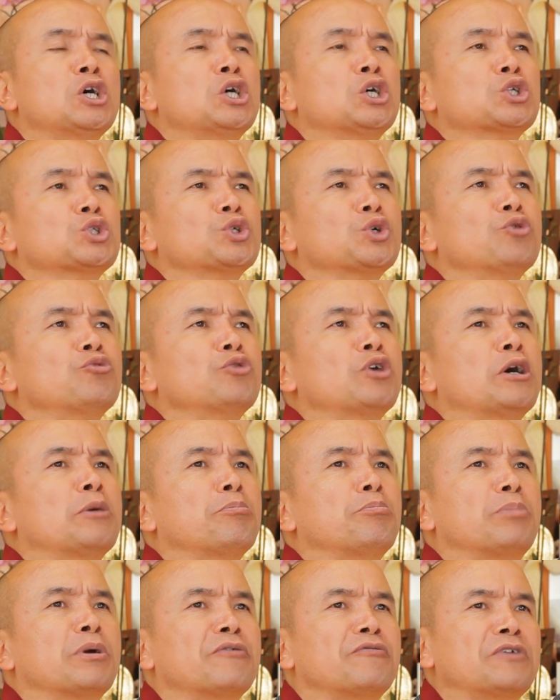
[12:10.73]
so
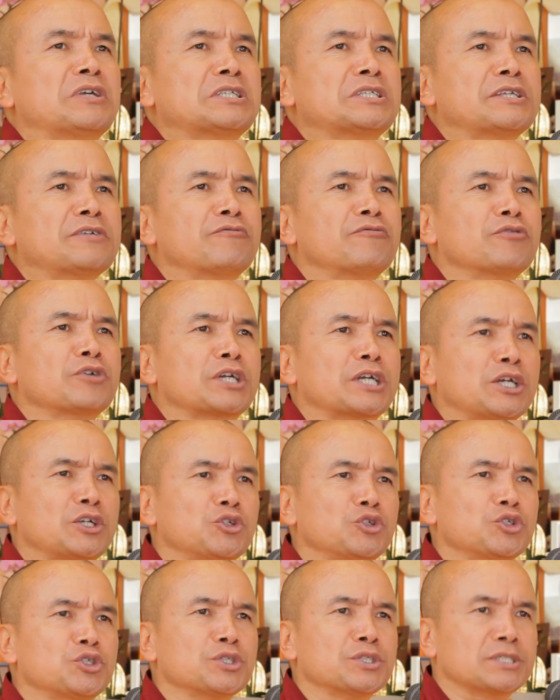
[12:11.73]
pervasive
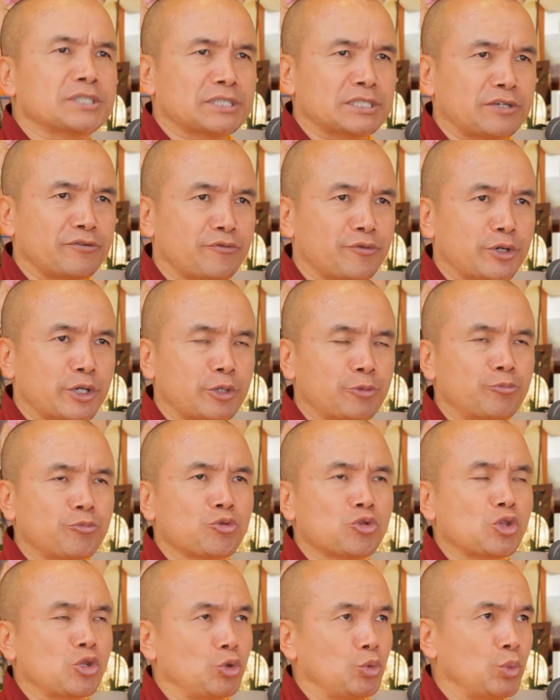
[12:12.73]
condition
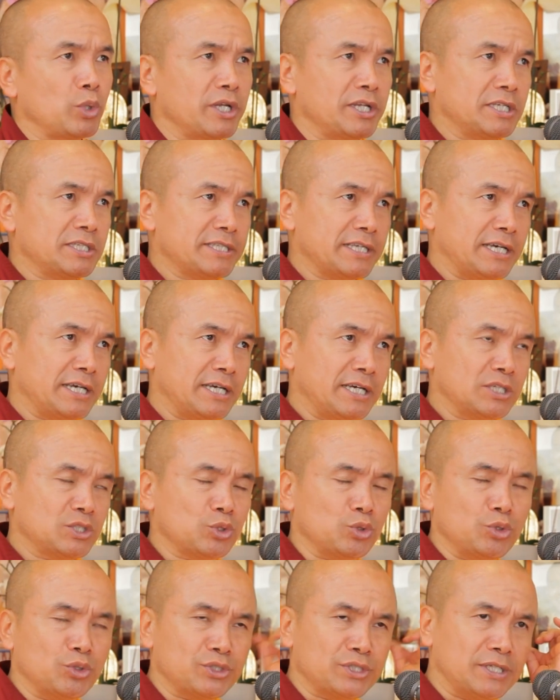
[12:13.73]
suffering, one is,
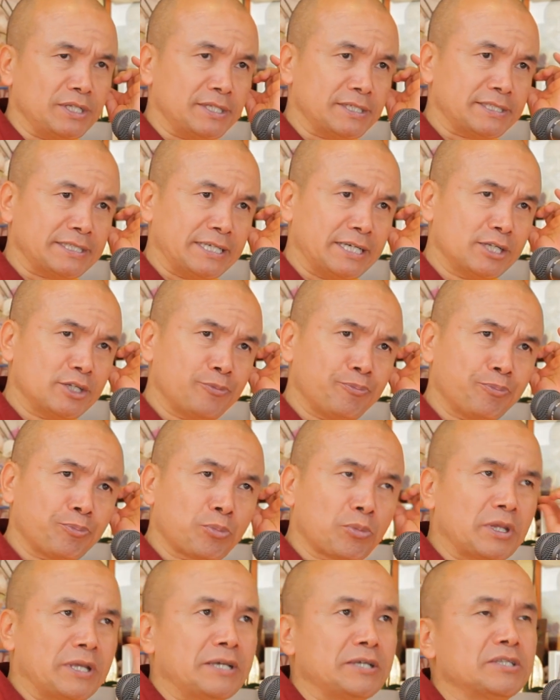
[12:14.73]
as Oceana said,
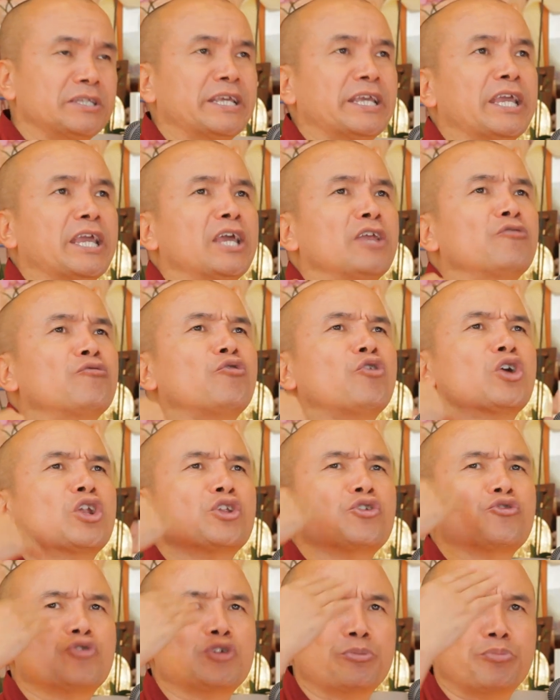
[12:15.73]
the
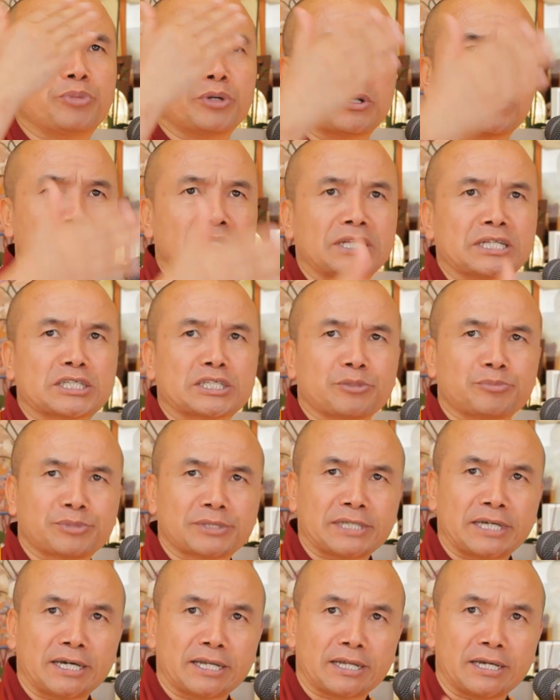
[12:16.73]
involuntary birth in
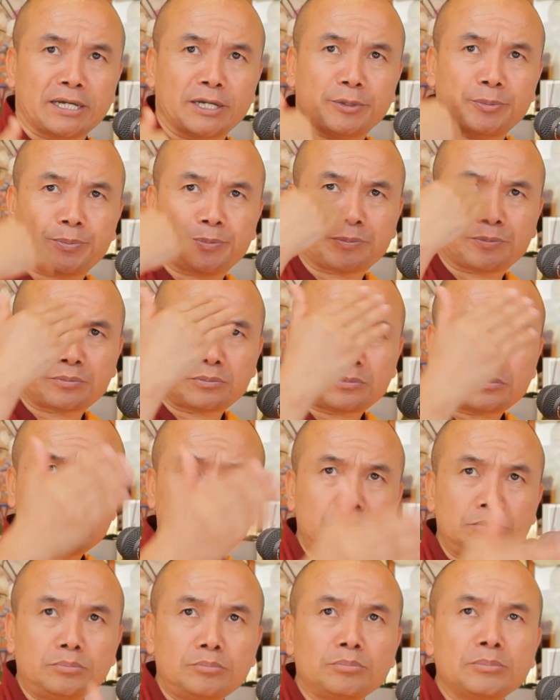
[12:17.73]
samsara.
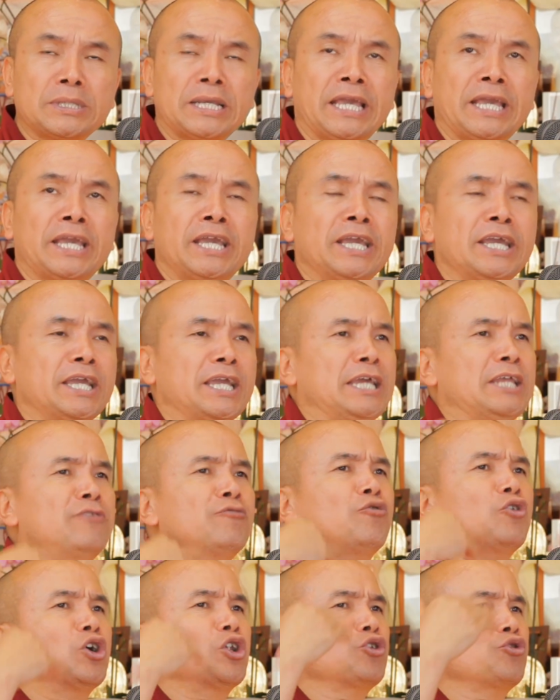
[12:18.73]

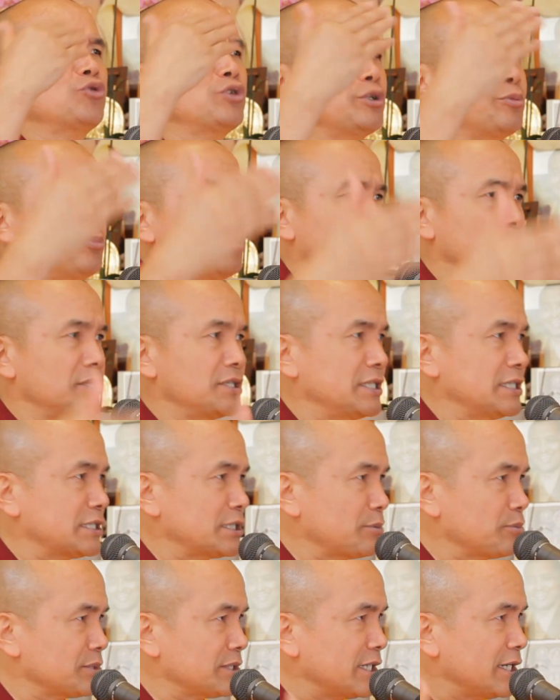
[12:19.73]
Involuntary birth in
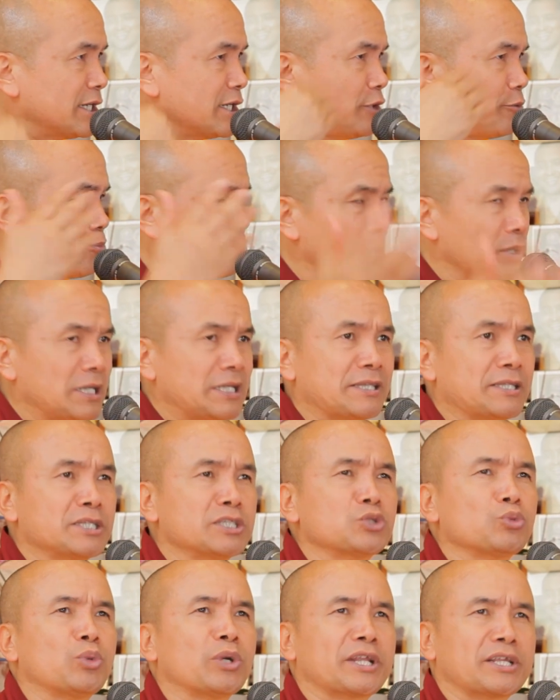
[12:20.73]
samsara. This
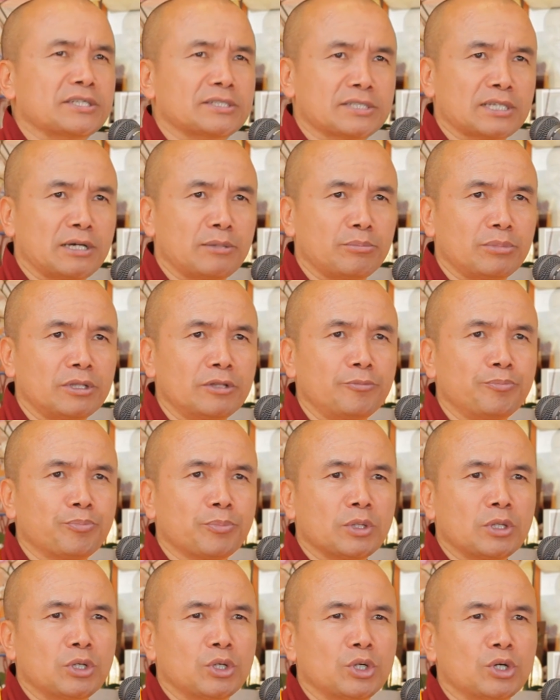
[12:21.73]
is one example
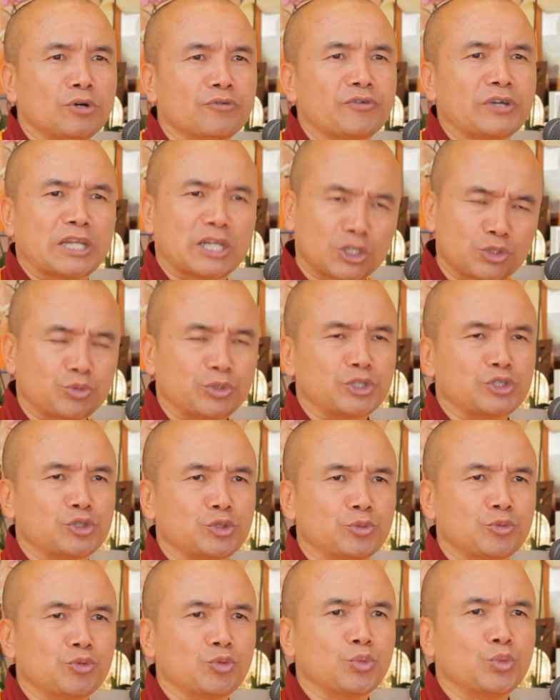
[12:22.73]
of
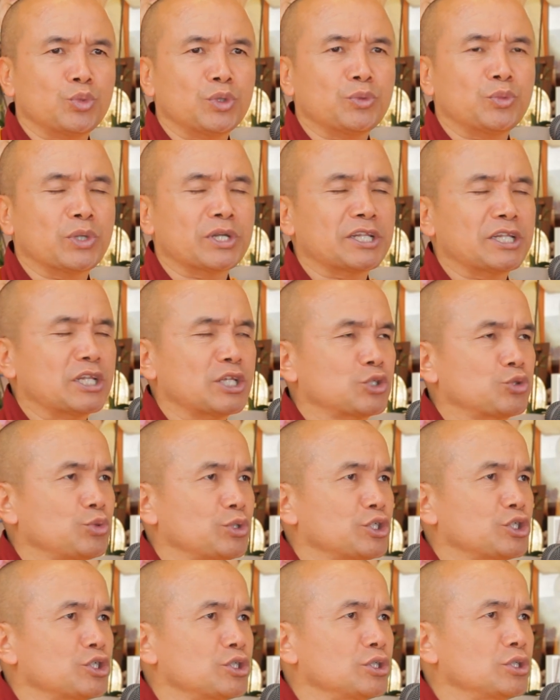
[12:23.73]
illustration. One
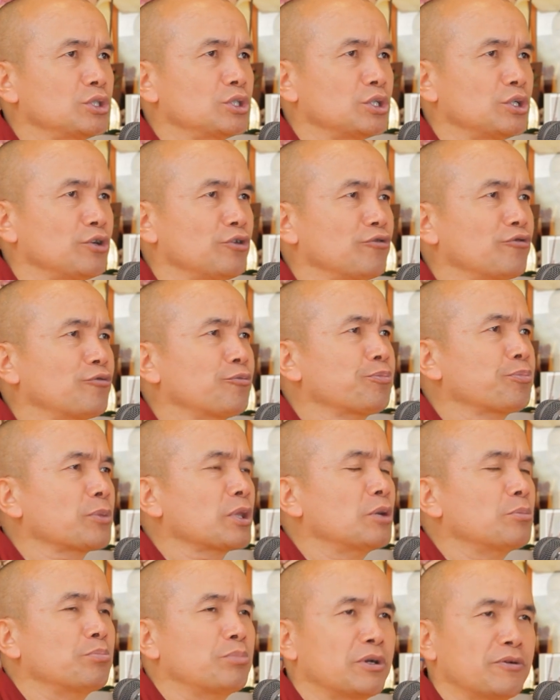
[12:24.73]
illustration of
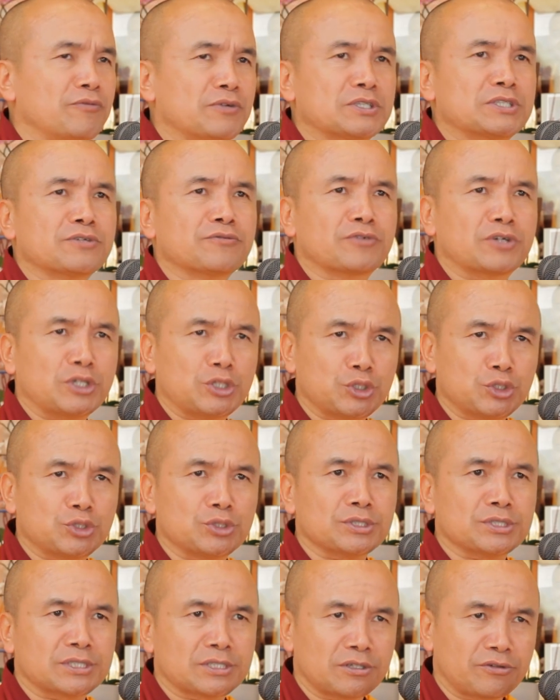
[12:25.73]
pervasive
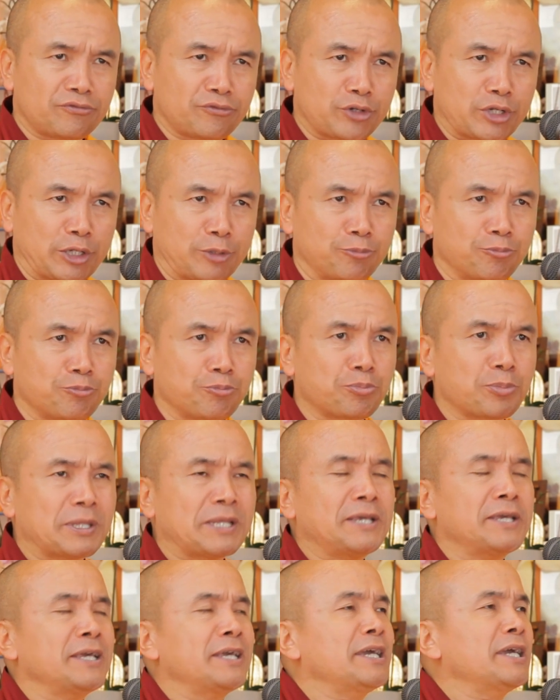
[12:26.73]
condition suffering.
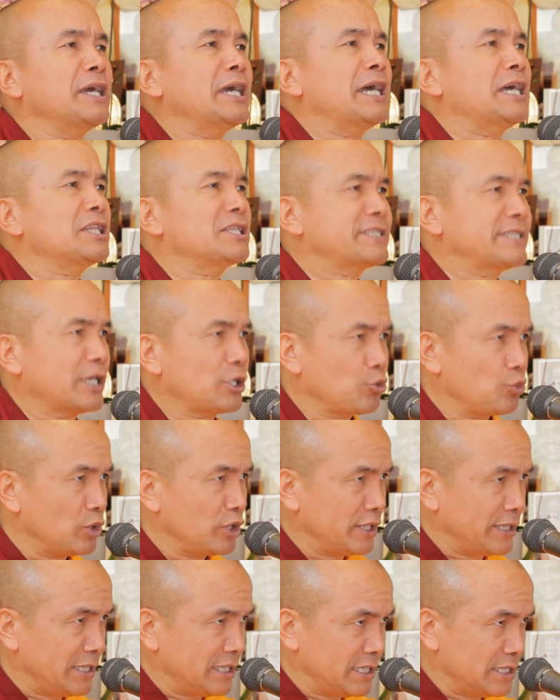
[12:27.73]
And the second
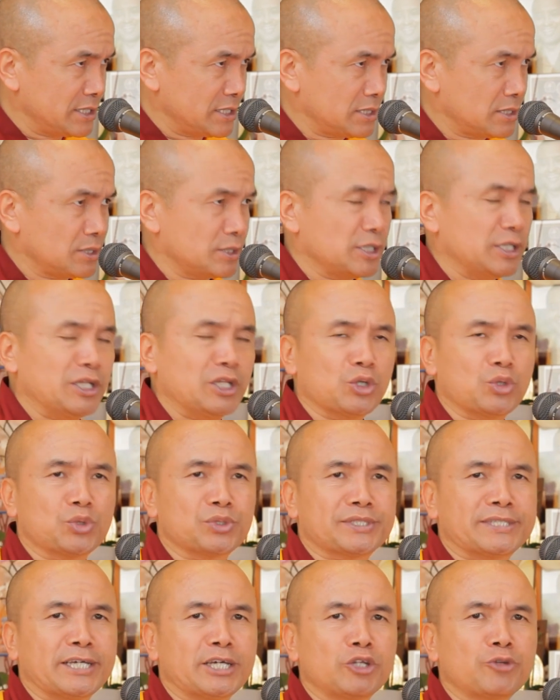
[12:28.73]
one, as Nico
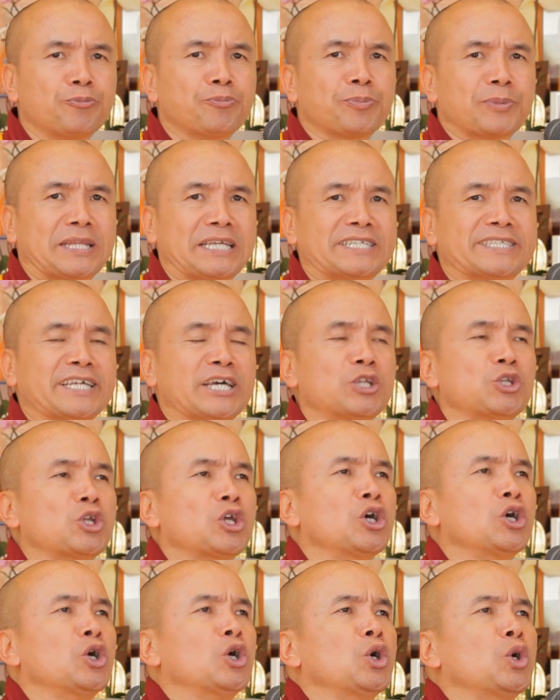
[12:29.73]
said, is that
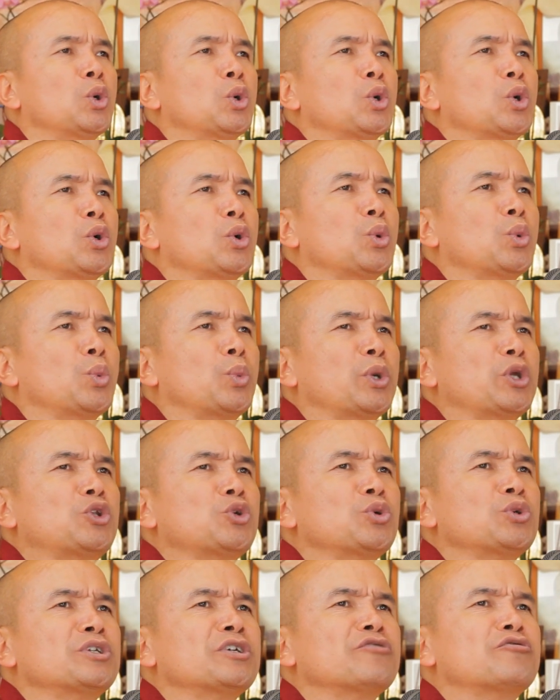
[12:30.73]
we
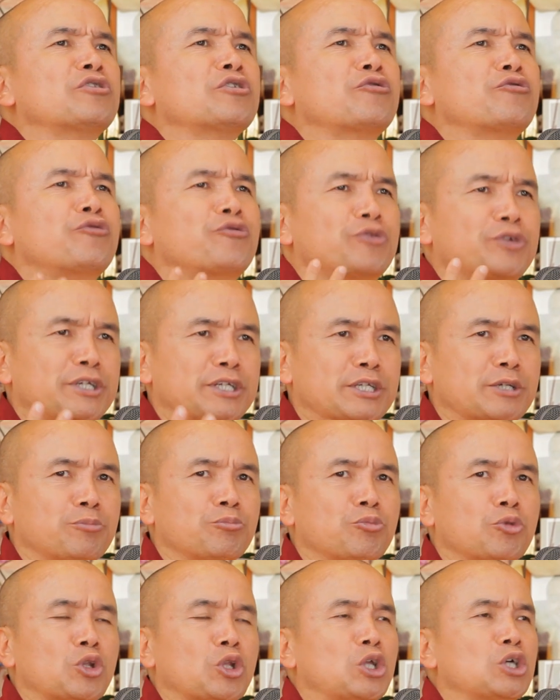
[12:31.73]
don't have the
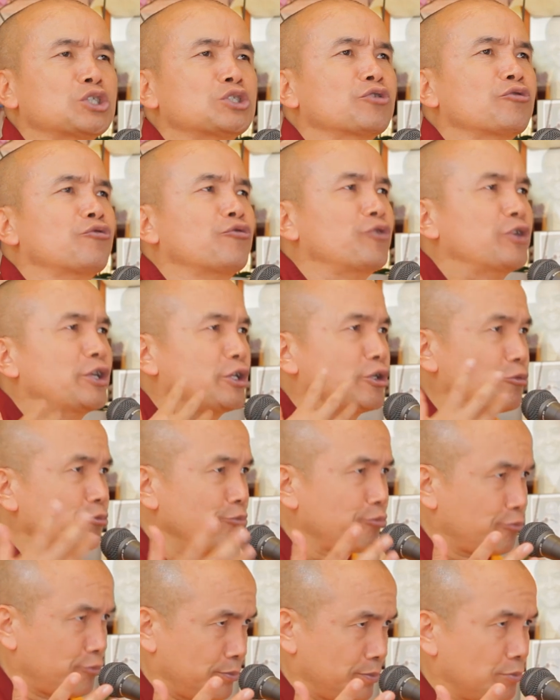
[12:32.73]
freedom, loss of
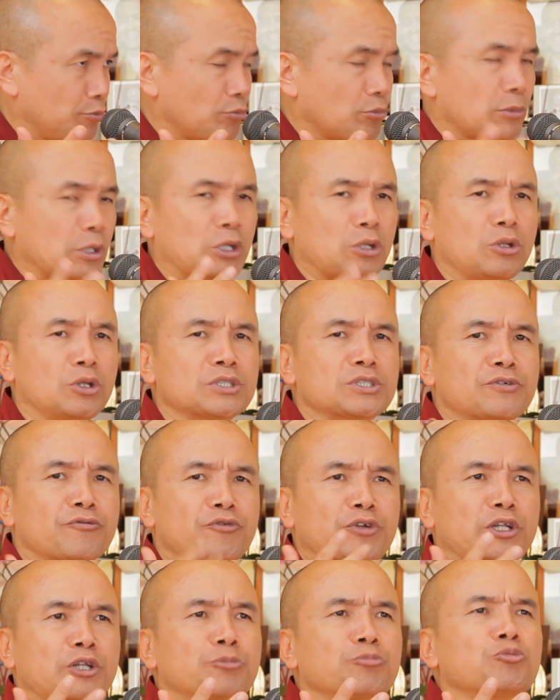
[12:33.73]
freedom,
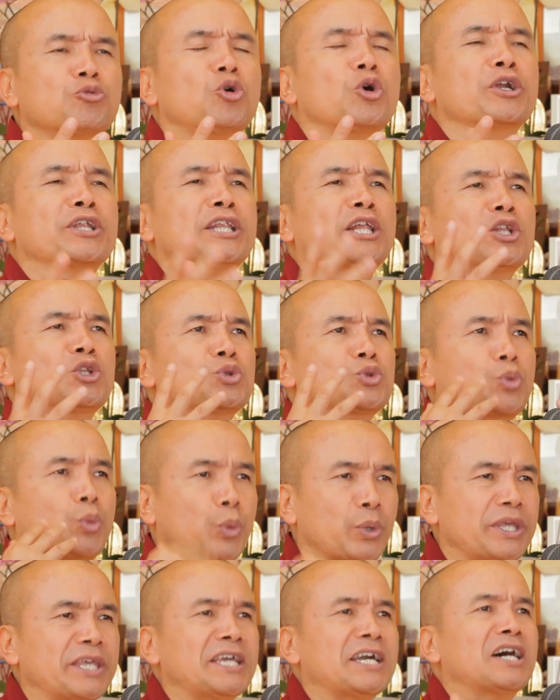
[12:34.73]
or in other words,
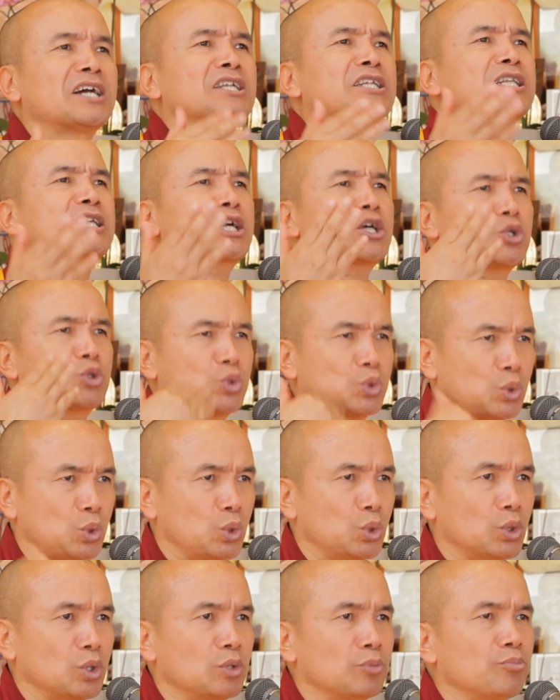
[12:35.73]
we under the
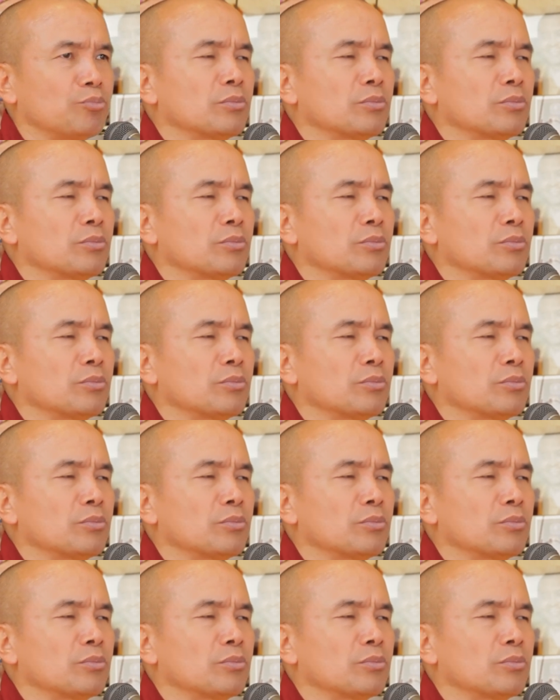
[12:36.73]
control